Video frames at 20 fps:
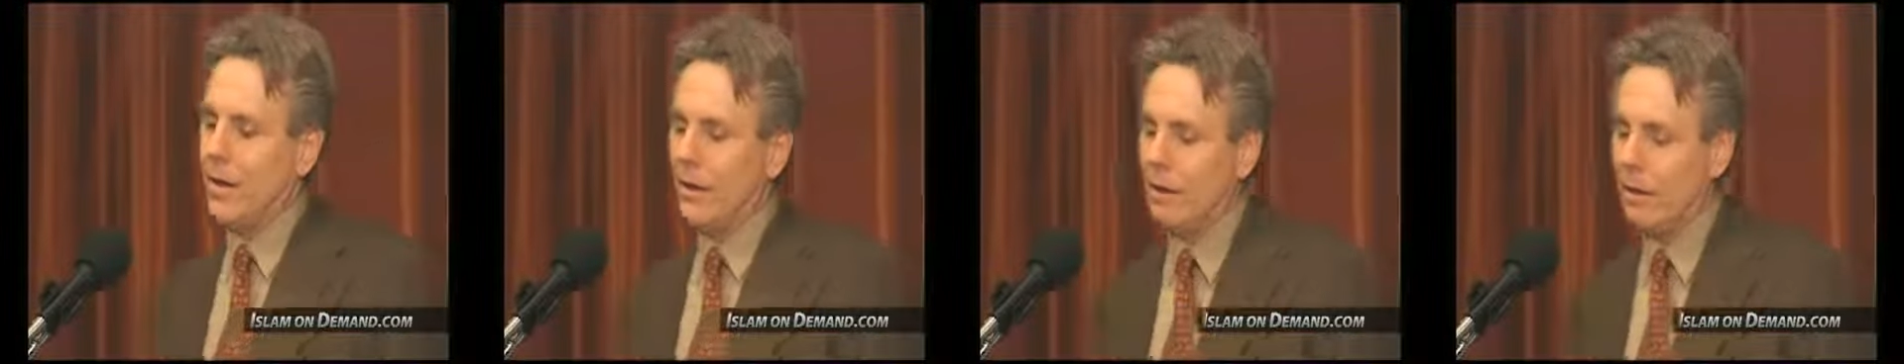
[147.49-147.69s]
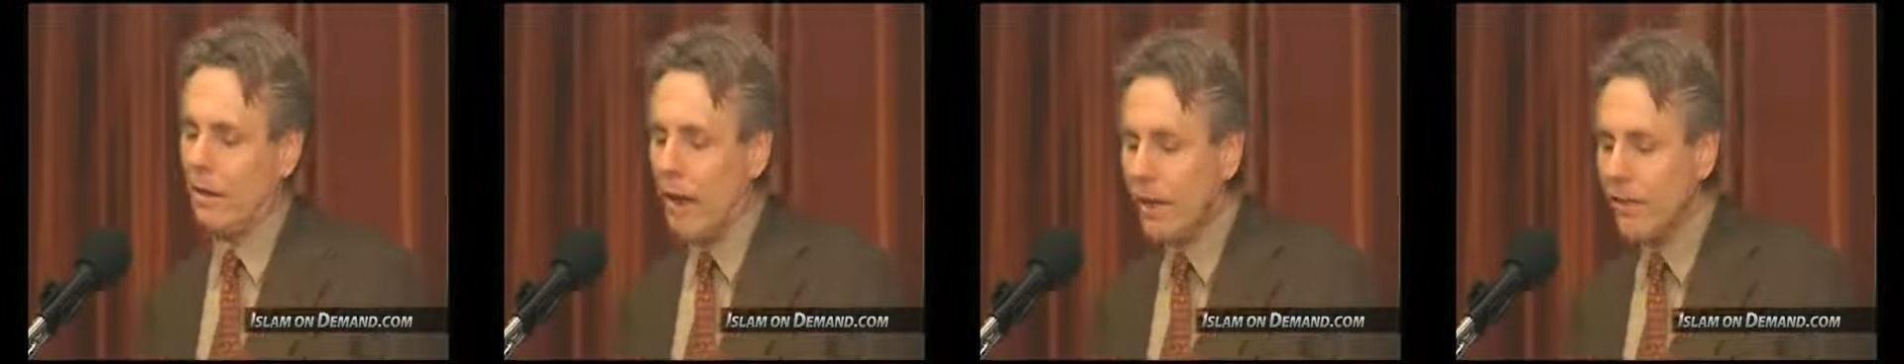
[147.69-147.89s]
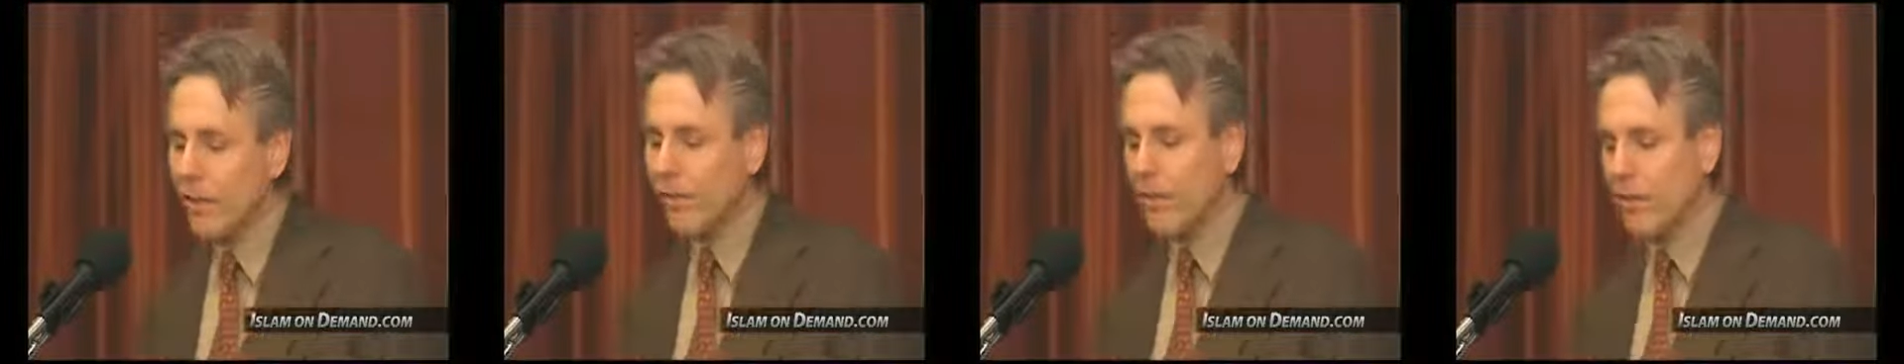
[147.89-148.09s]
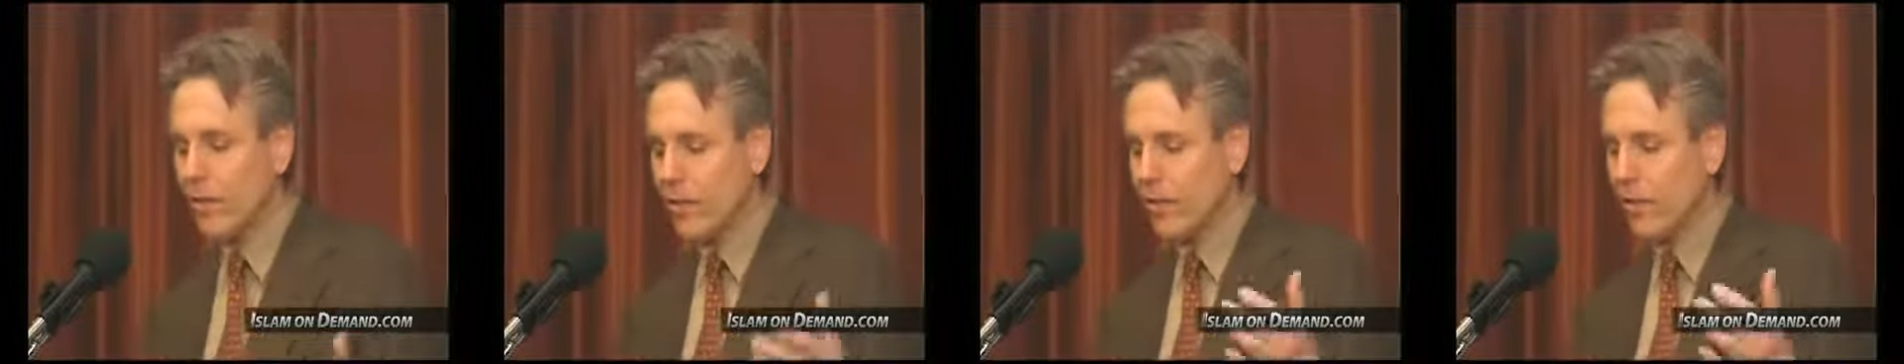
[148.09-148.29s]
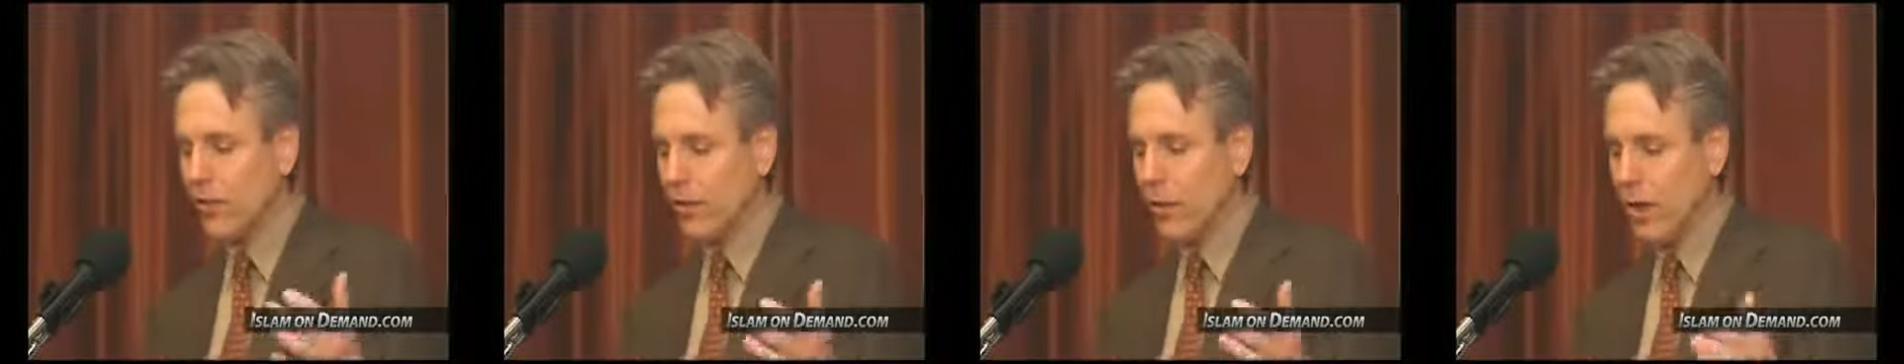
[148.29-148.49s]
Life
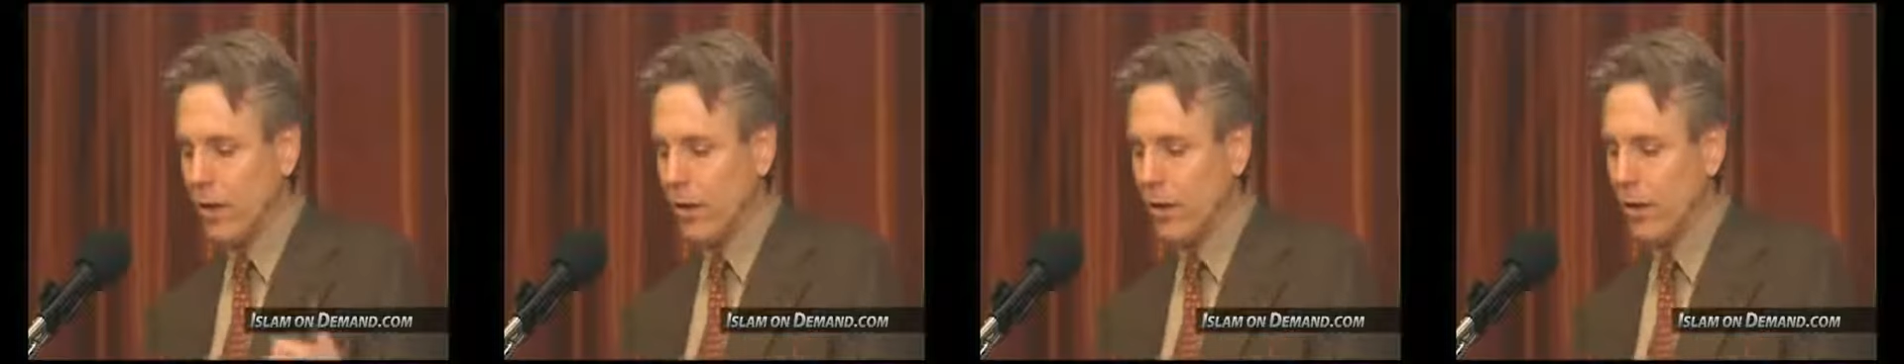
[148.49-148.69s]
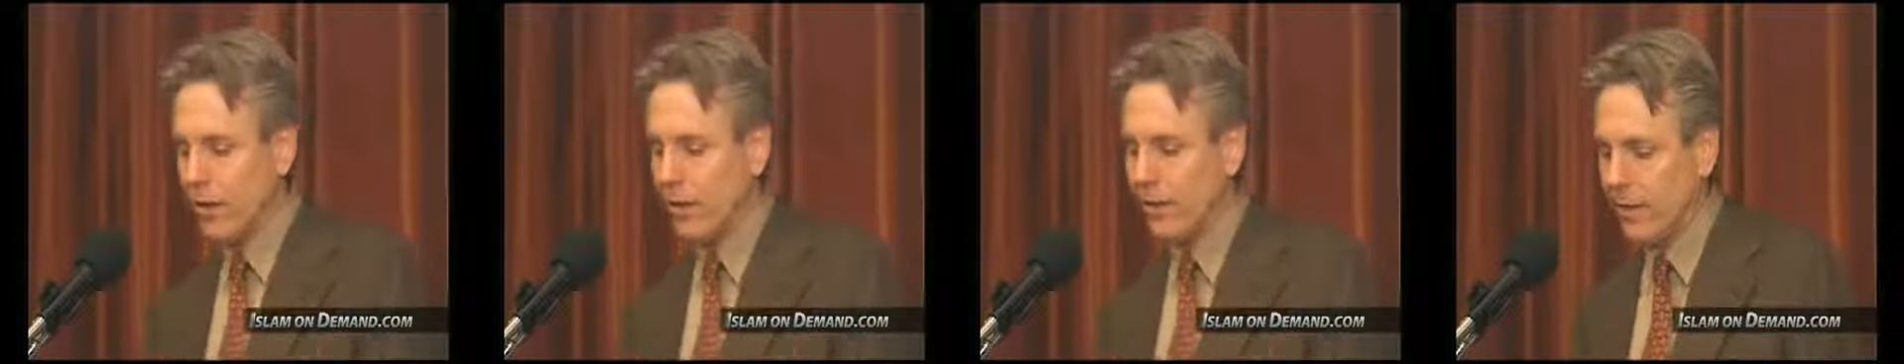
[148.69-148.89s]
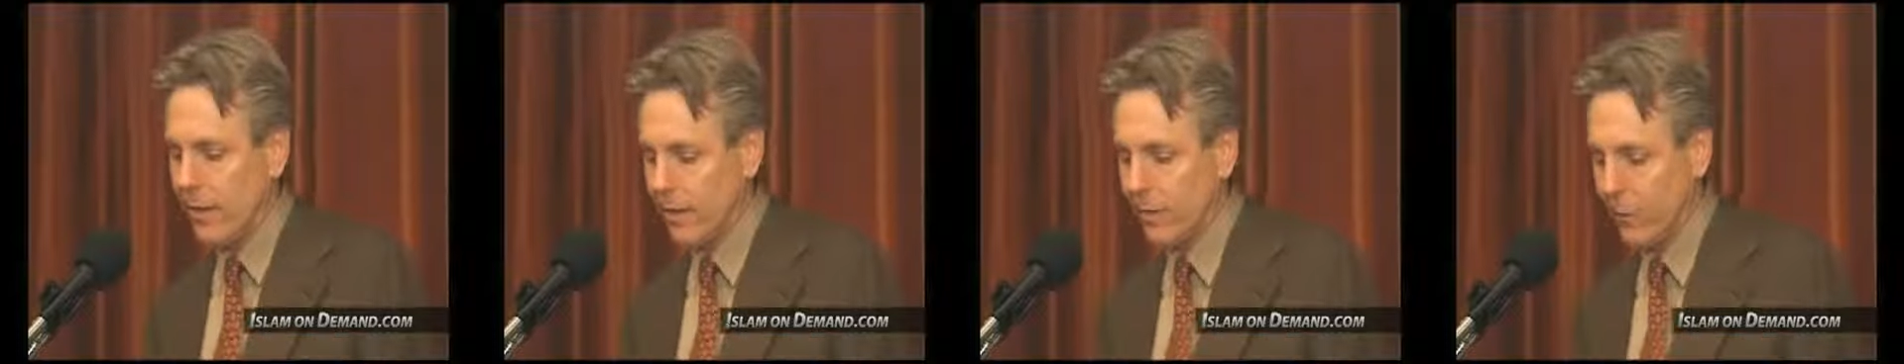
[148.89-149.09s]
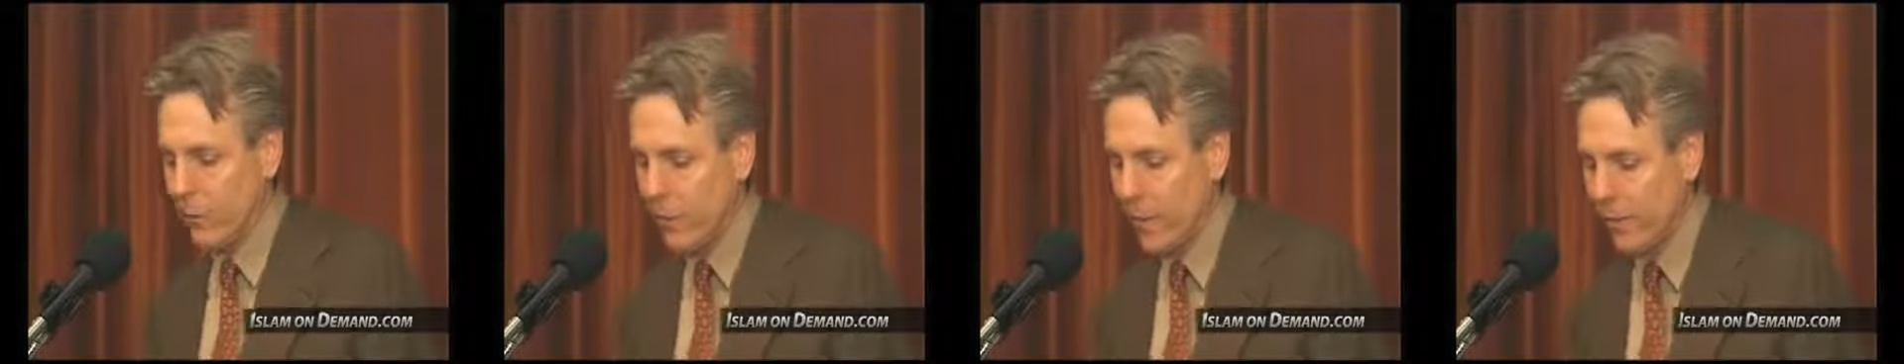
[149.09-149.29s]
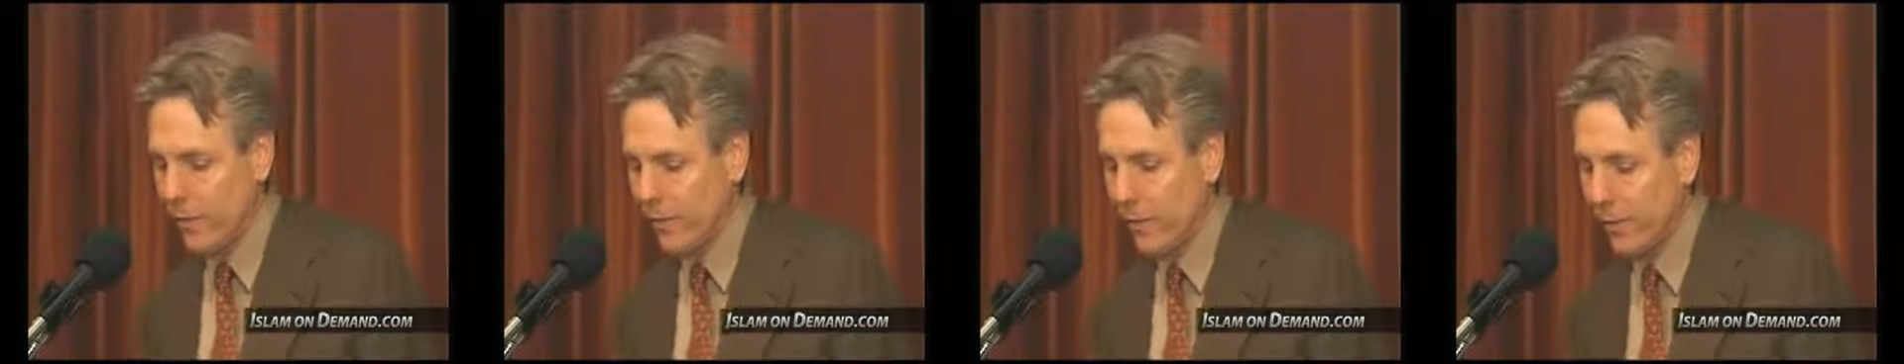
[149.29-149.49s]
is a struggle. It says in
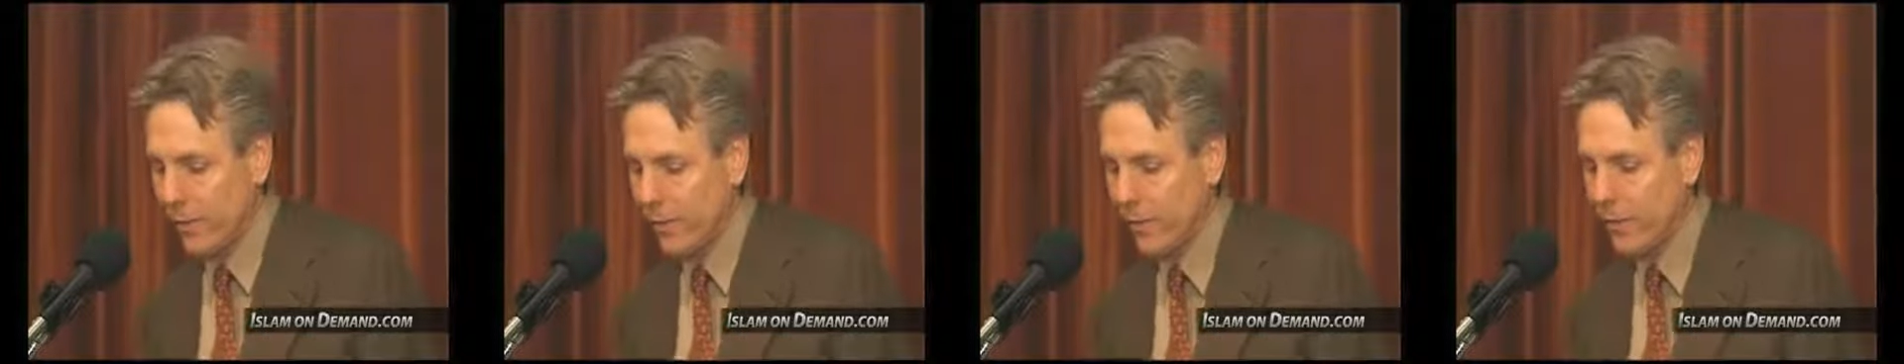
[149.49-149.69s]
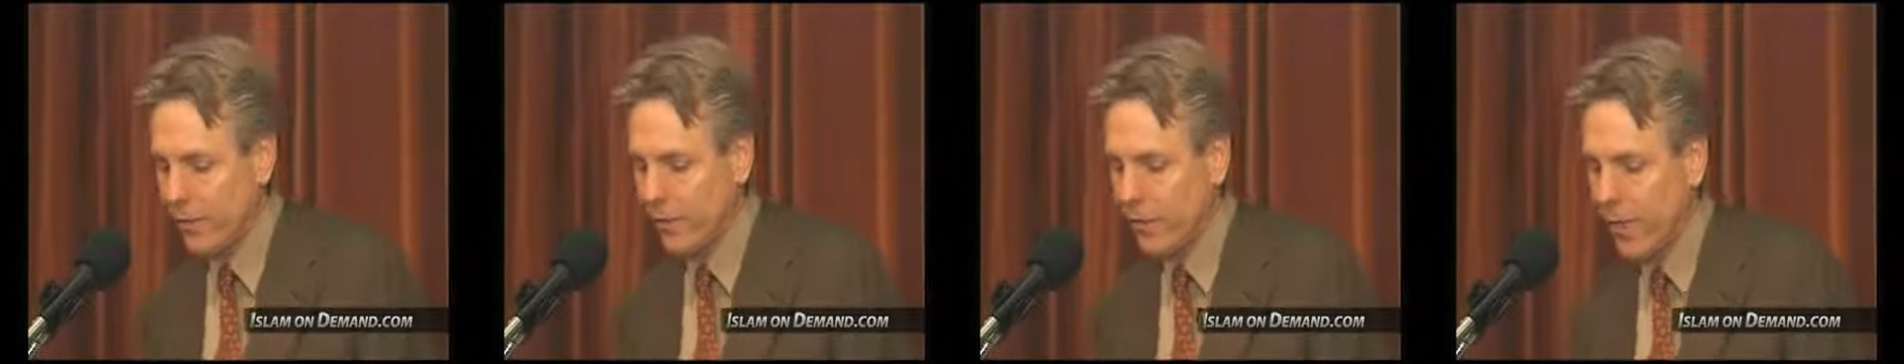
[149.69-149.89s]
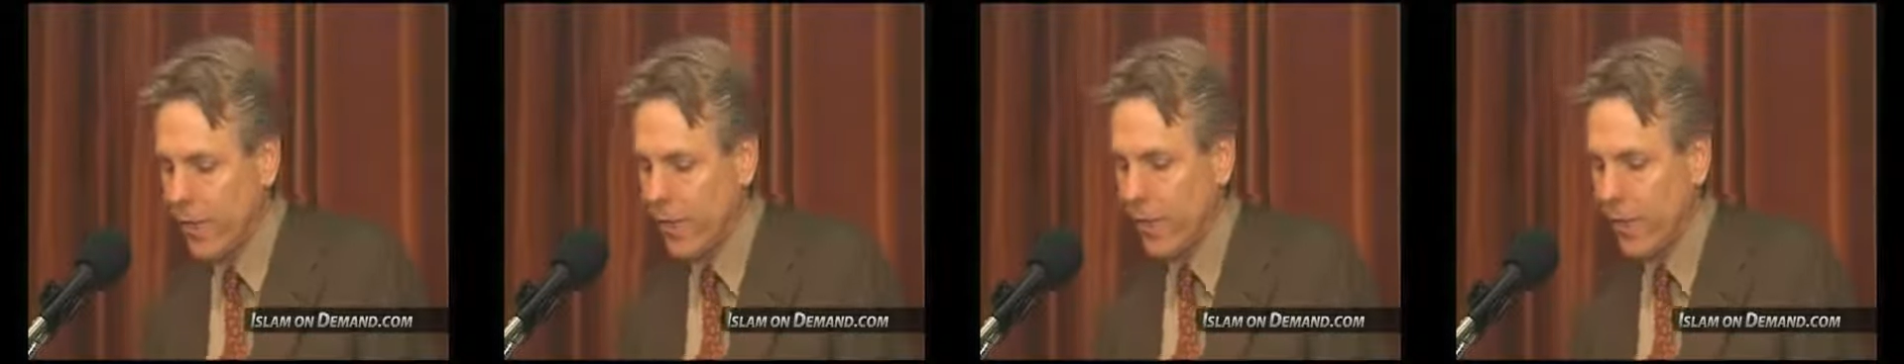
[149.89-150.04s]
one verse,